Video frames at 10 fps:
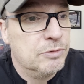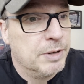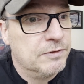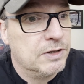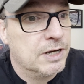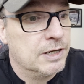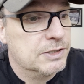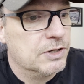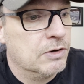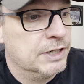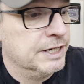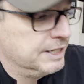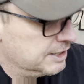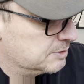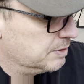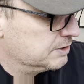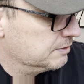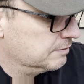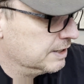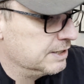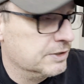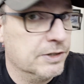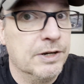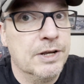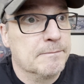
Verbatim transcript: bevel cuts on an inexpensive laser.